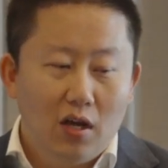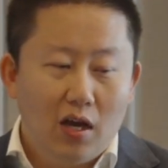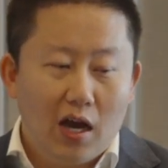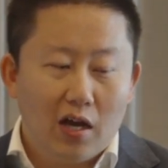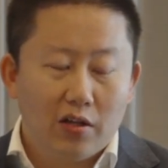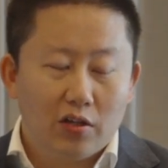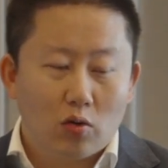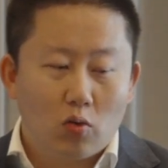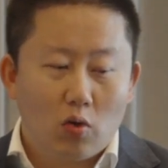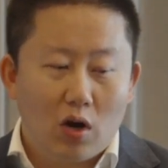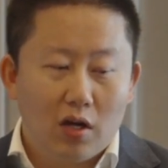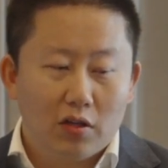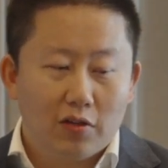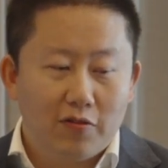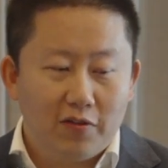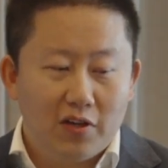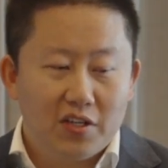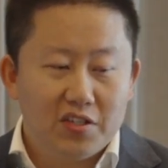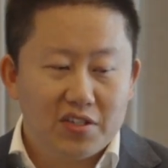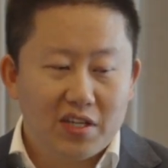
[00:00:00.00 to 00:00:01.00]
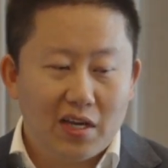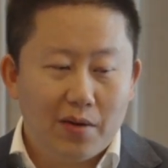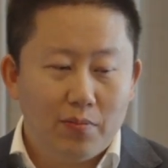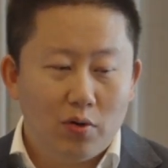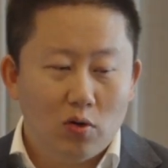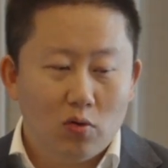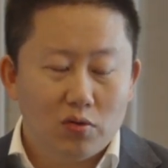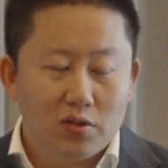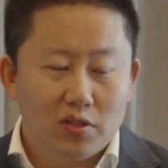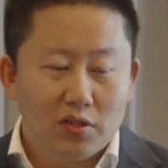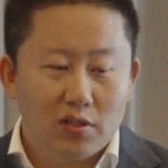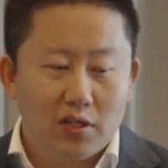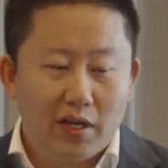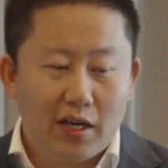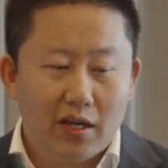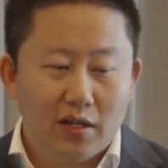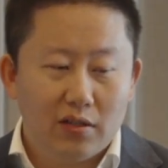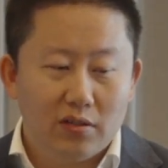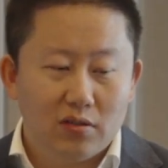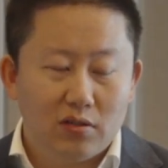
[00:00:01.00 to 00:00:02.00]
underground phase samples
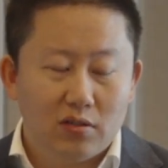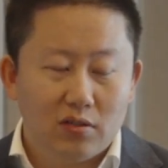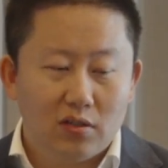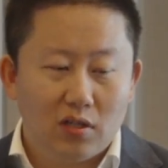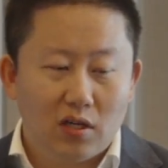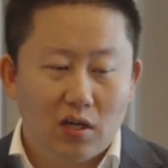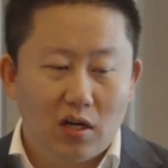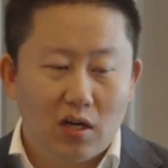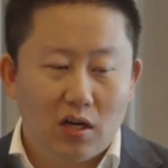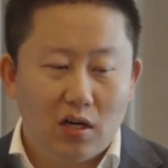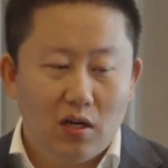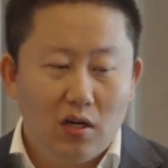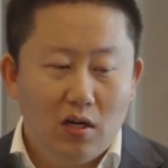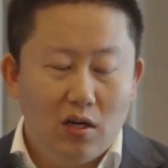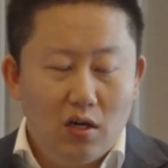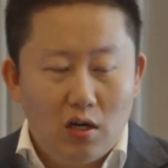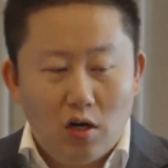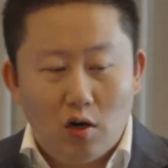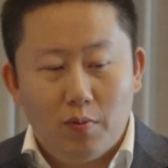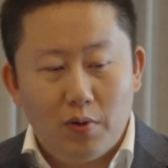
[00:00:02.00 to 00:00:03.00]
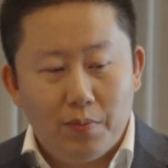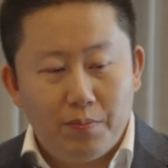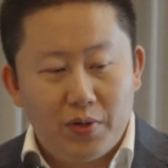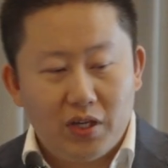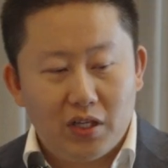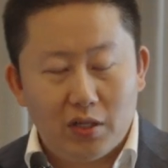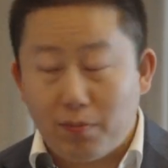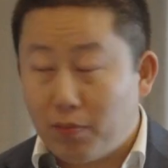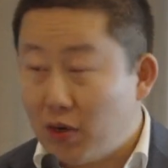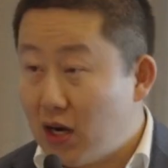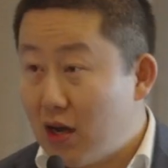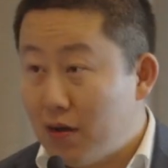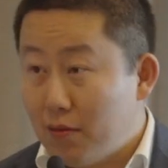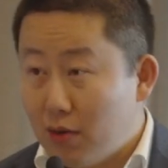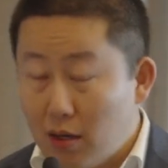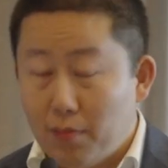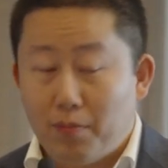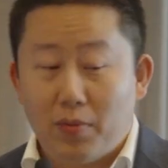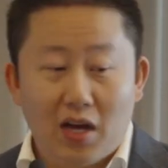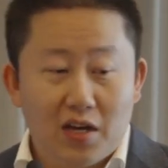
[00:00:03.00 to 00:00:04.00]
and open pit
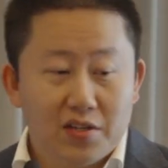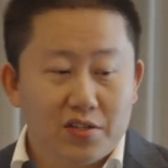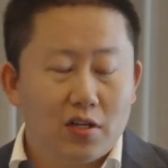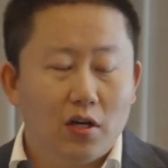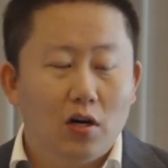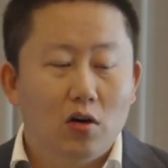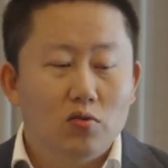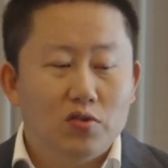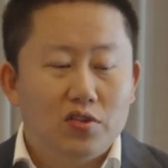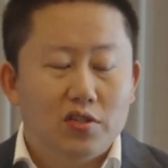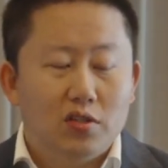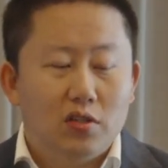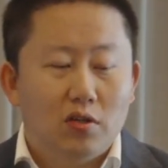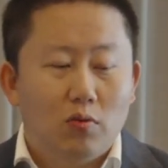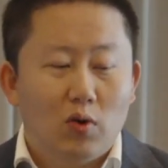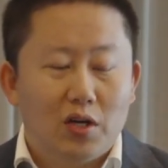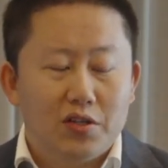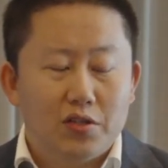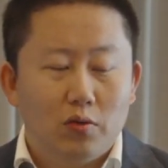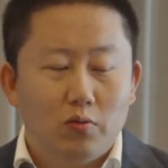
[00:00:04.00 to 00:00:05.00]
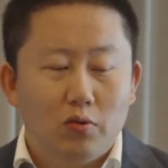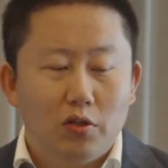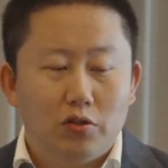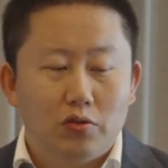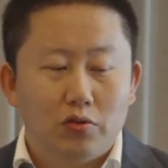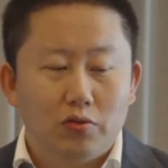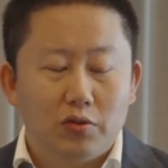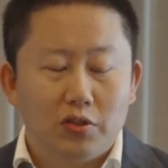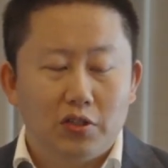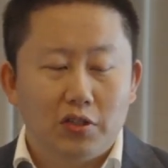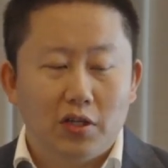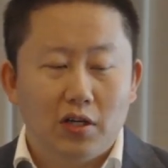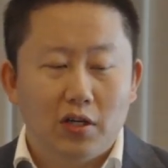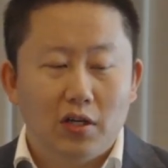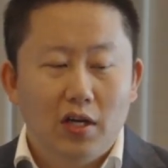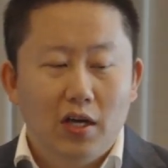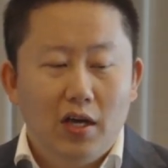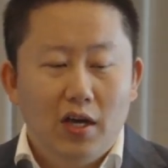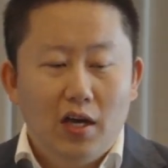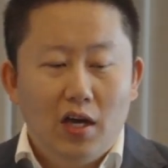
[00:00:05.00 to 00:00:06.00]
blast holes, whether we should
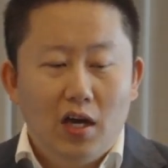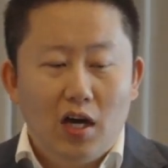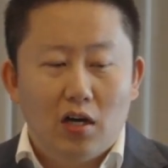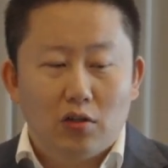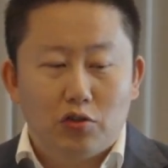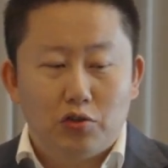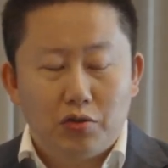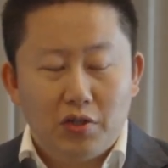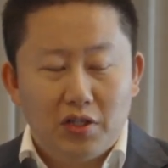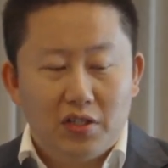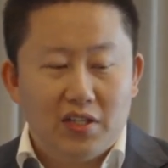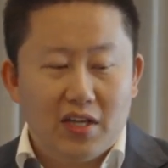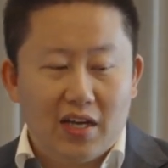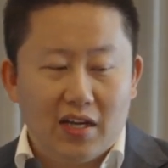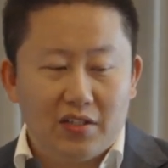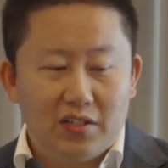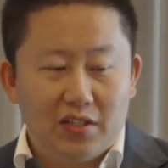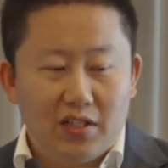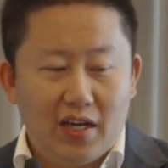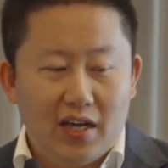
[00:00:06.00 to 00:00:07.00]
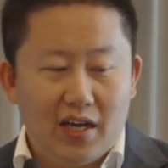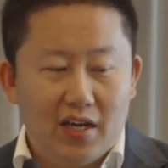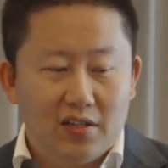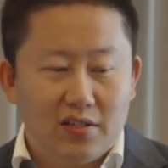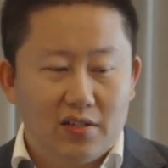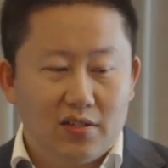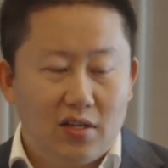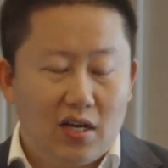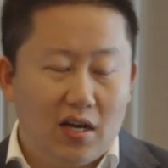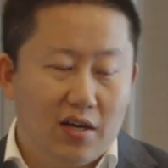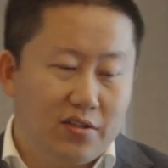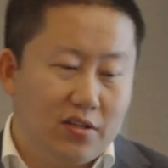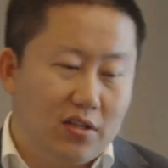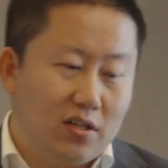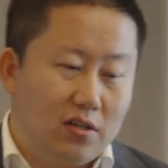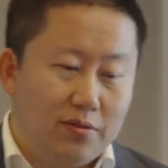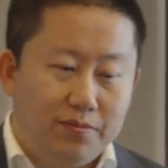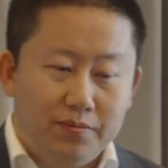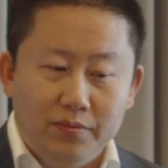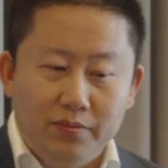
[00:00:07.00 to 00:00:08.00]
treat that as
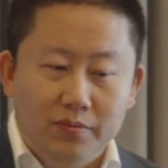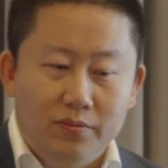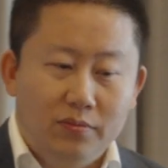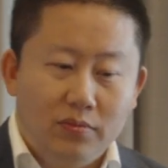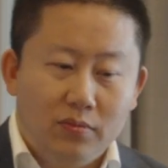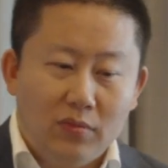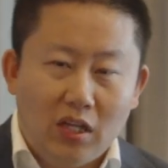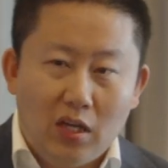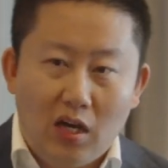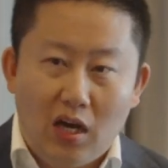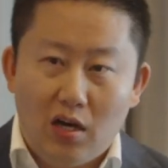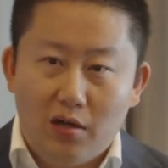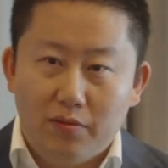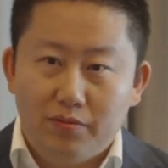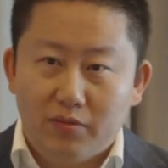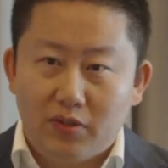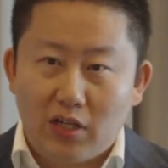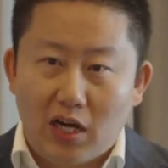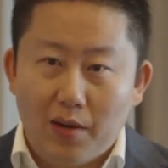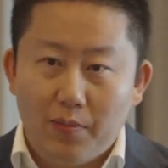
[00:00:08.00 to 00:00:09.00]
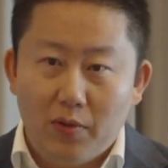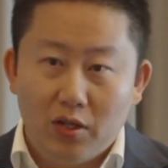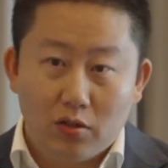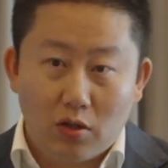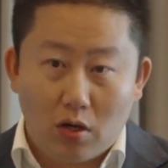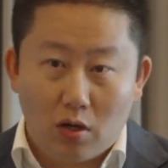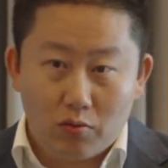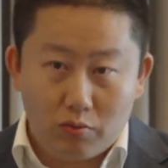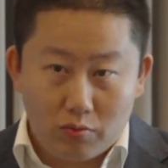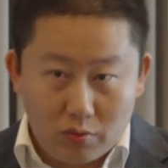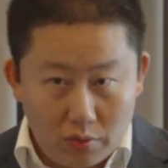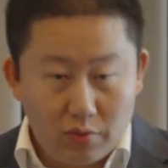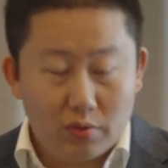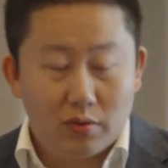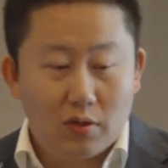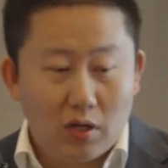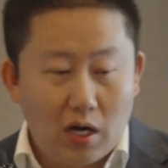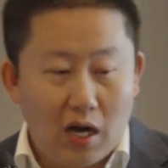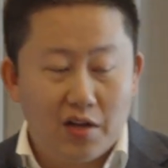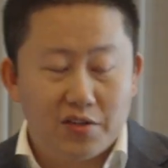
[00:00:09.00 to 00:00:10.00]
other diamond or
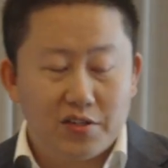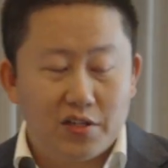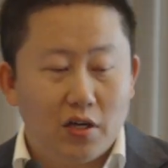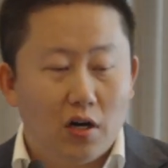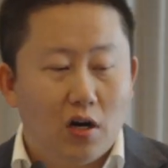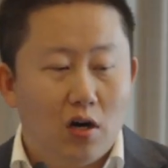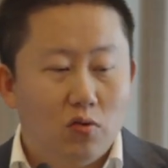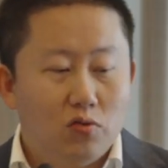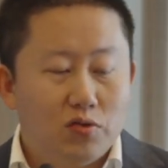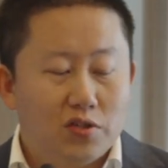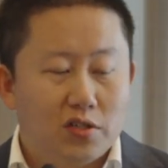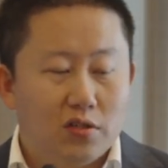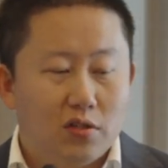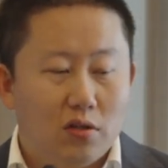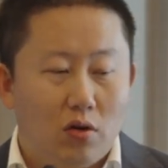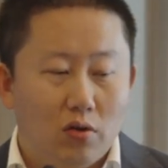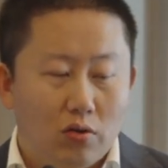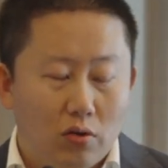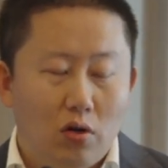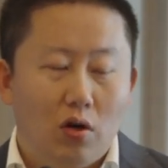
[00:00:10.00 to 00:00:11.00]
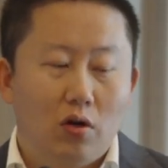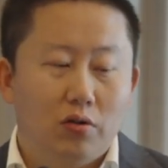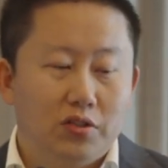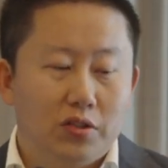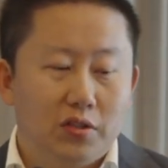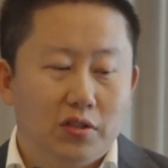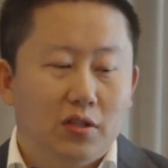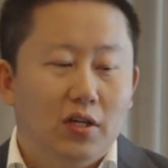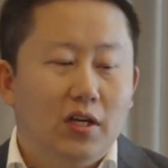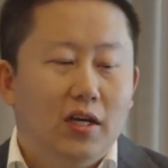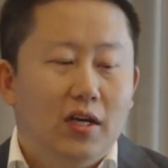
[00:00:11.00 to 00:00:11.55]
RC holes or not.